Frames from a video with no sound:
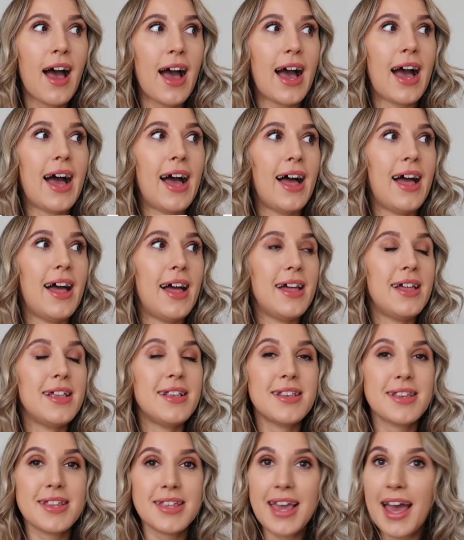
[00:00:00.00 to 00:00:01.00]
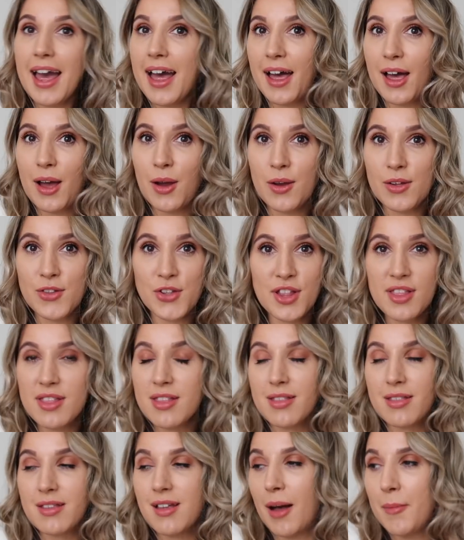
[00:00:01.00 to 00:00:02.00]
And yeah,
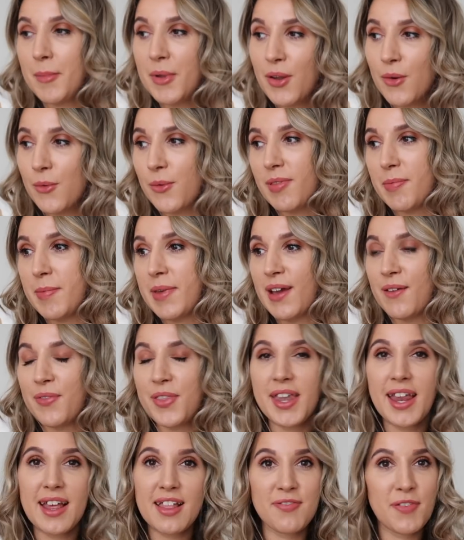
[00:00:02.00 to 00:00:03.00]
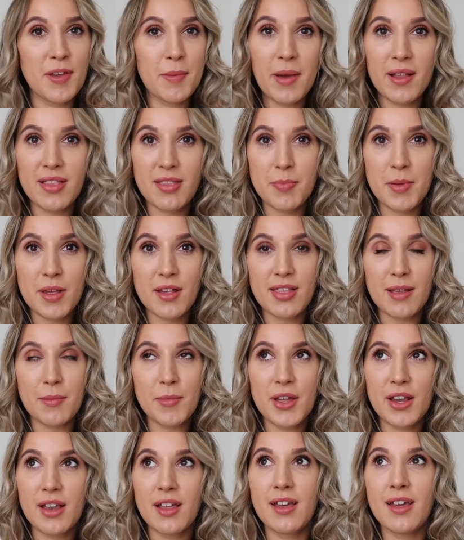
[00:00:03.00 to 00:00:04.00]
just come along with me over the next few months, because
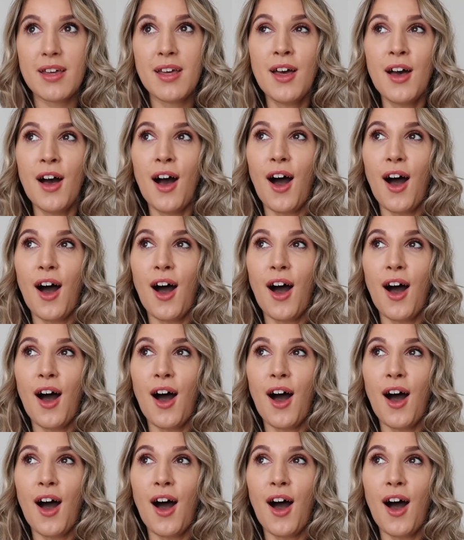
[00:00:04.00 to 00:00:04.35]
I'm gonna,